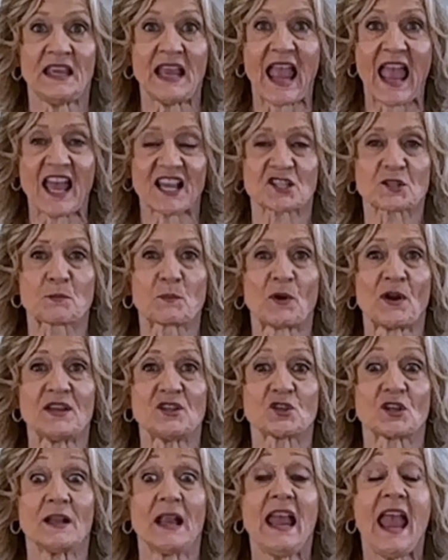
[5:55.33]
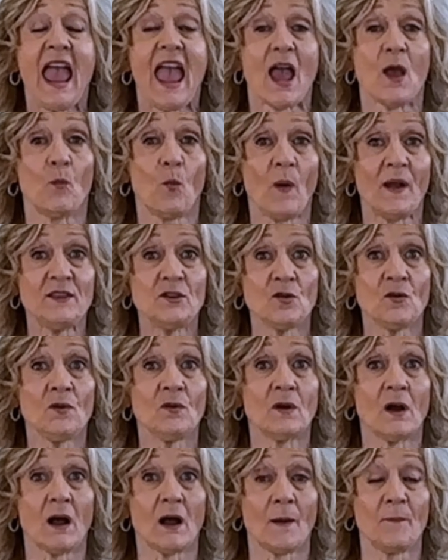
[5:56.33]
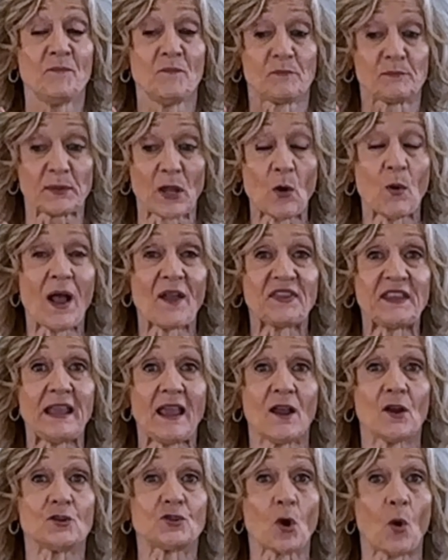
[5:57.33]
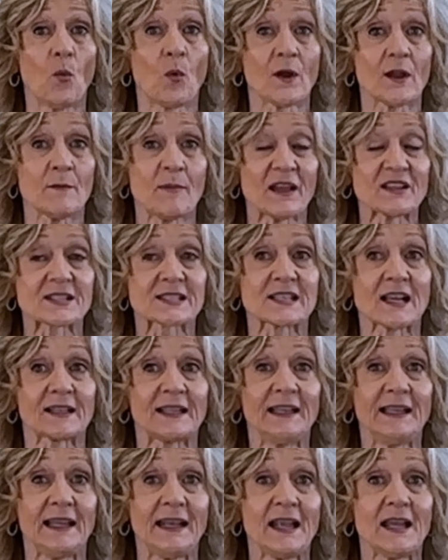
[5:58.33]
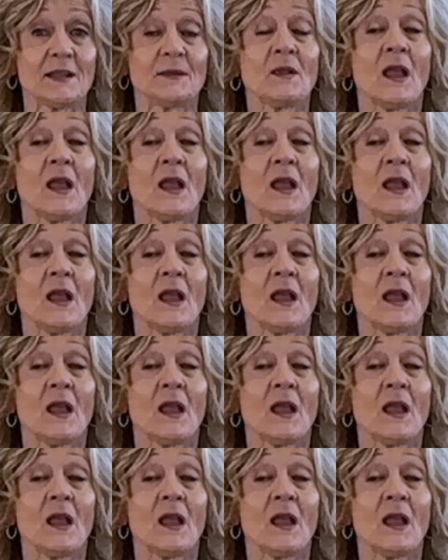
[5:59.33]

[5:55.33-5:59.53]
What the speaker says: expiration. And when you blow out the air, don't worry about sucking it in,